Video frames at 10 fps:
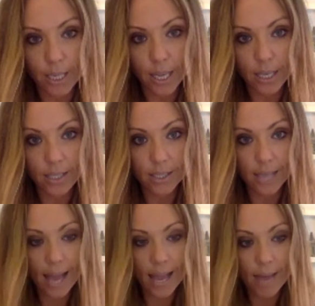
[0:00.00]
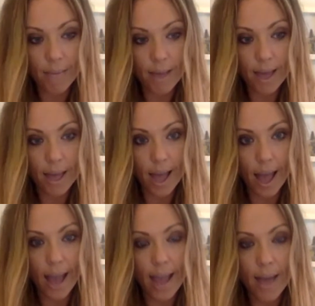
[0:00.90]
clients, I
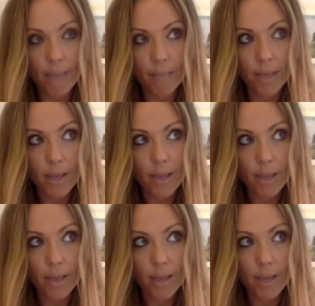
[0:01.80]
am